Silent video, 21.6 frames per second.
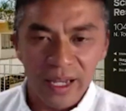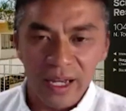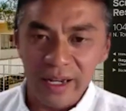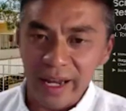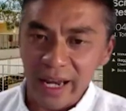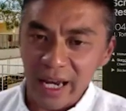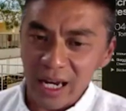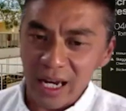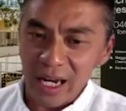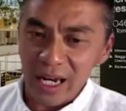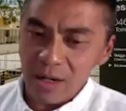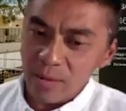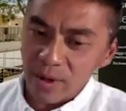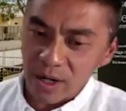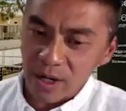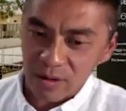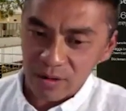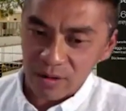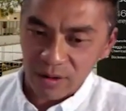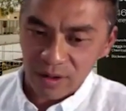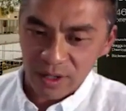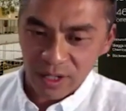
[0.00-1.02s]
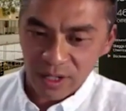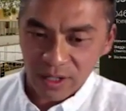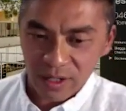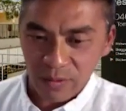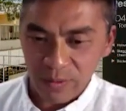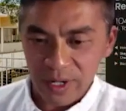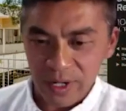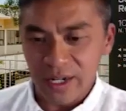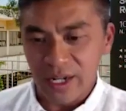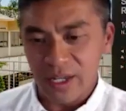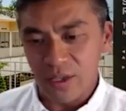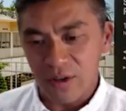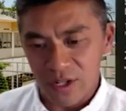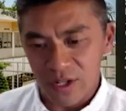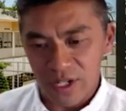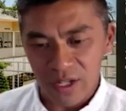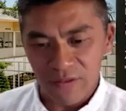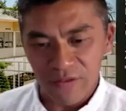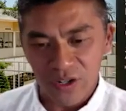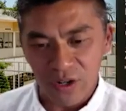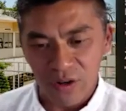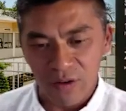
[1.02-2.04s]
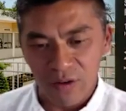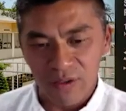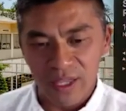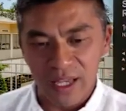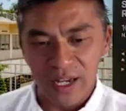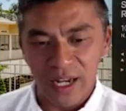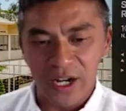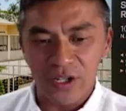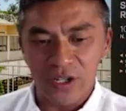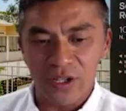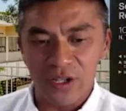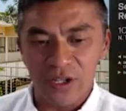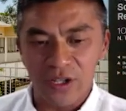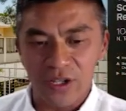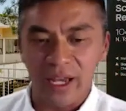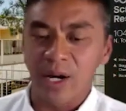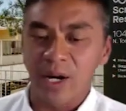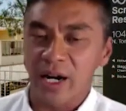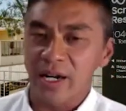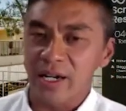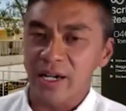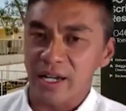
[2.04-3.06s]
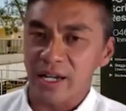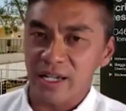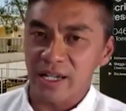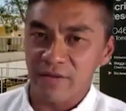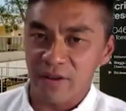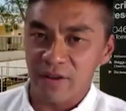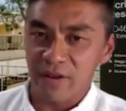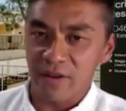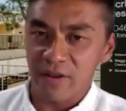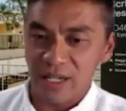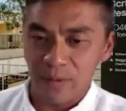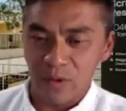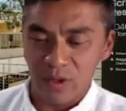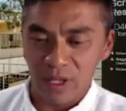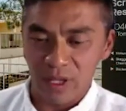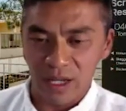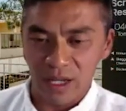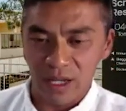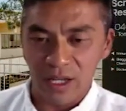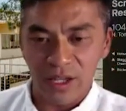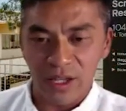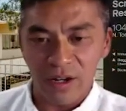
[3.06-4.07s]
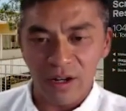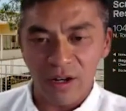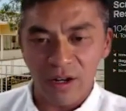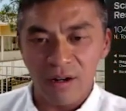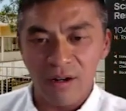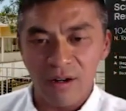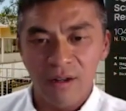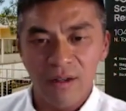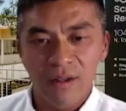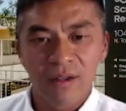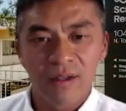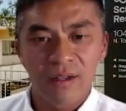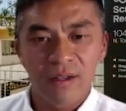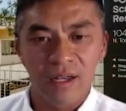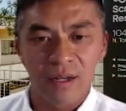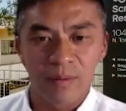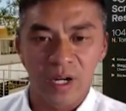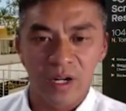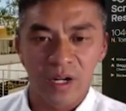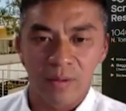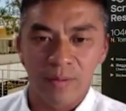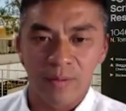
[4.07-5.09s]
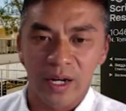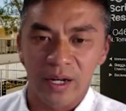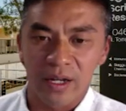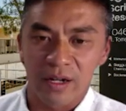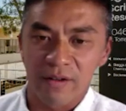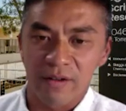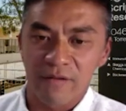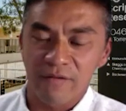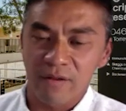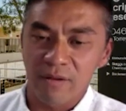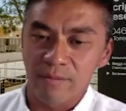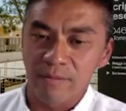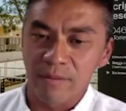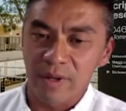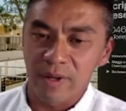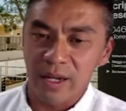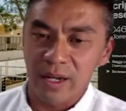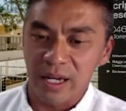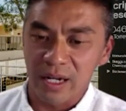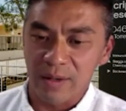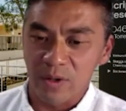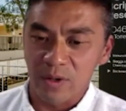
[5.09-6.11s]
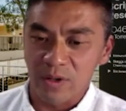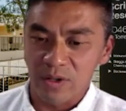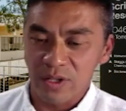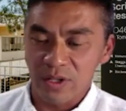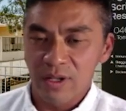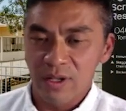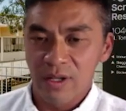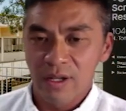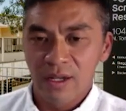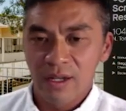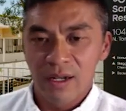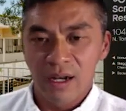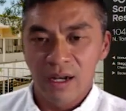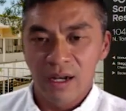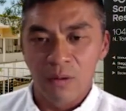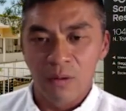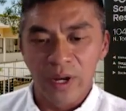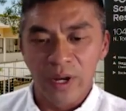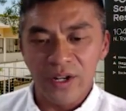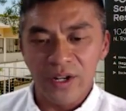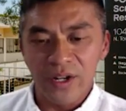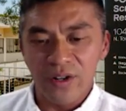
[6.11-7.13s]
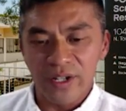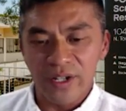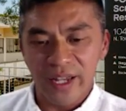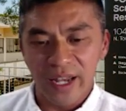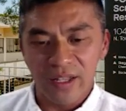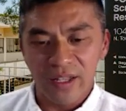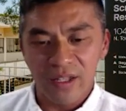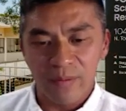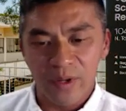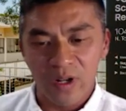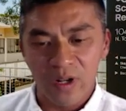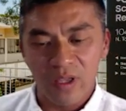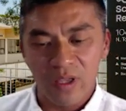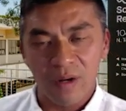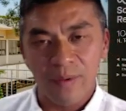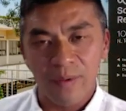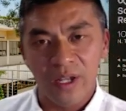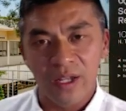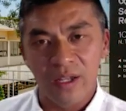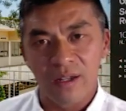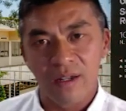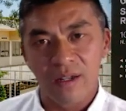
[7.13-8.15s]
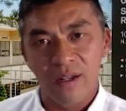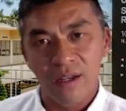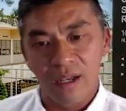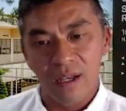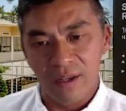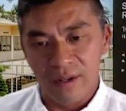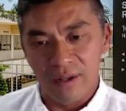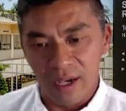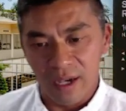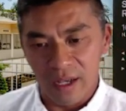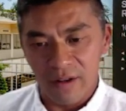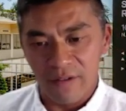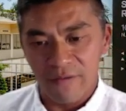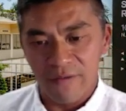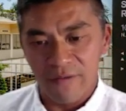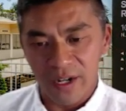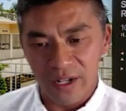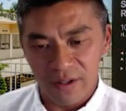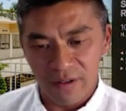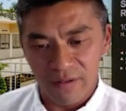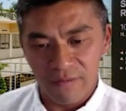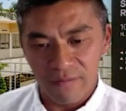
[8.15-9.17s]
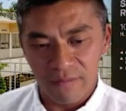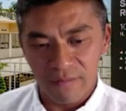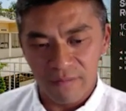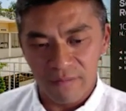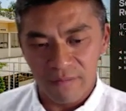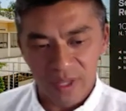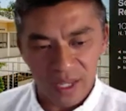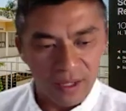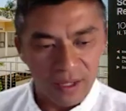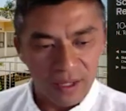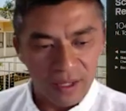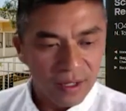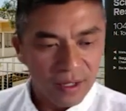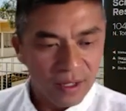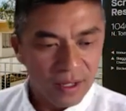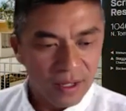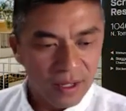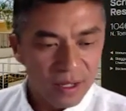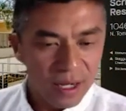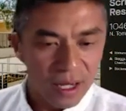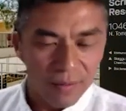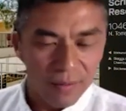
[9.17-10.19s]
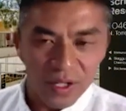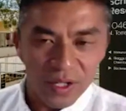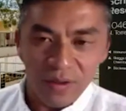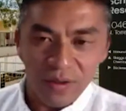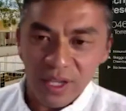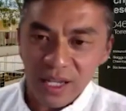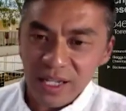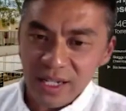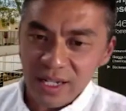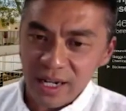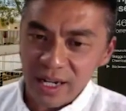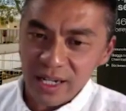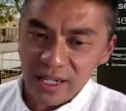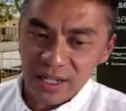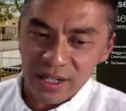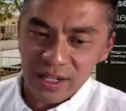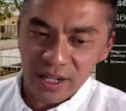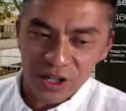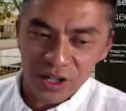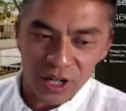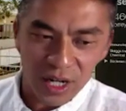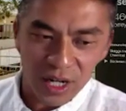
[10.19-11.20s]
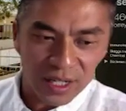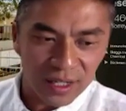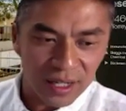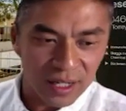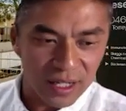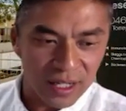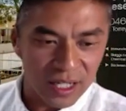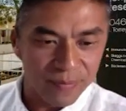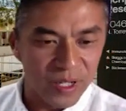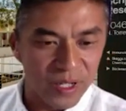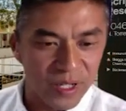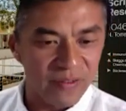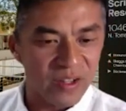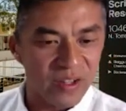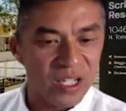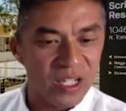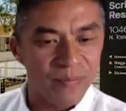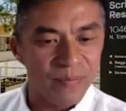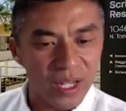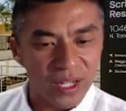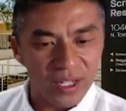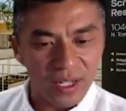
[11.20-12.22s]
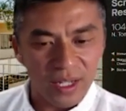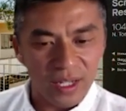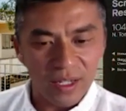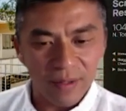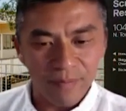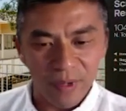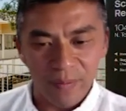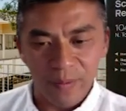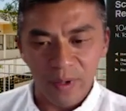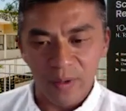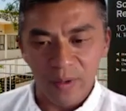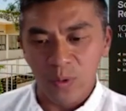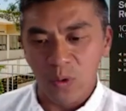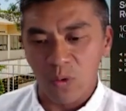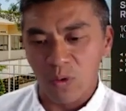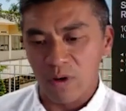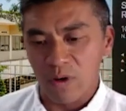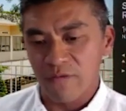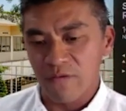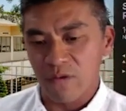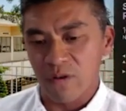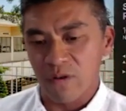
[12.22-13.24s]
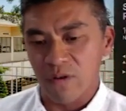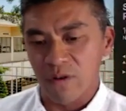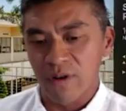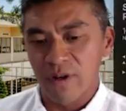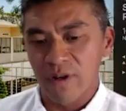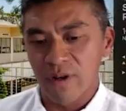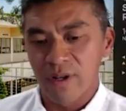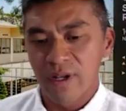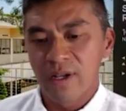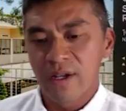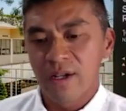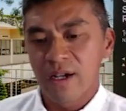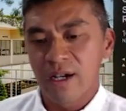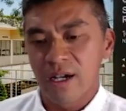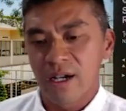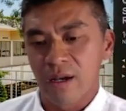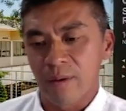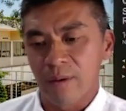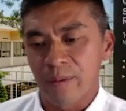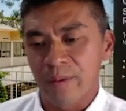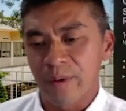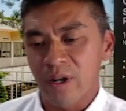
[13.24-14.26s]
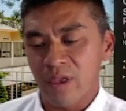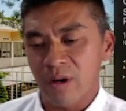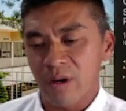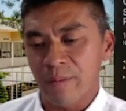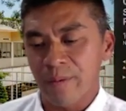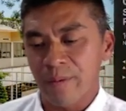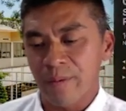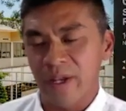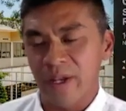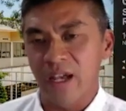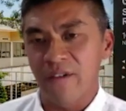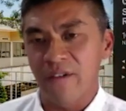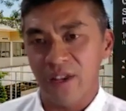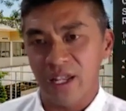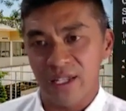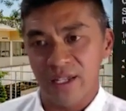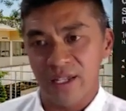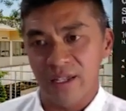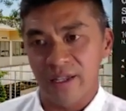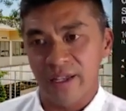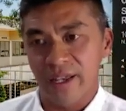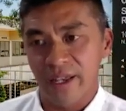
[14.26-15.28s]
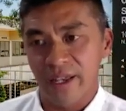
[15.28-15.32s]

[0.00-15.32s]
And in animal models, we and others have shown that actually antibiotics, for example, that clear gut microbiota from animals uh, renders cancer immunotherapy uh, not effective. Okay? Um, so these studies suggest that specific species may be important for uh, immunotherapy efficacy in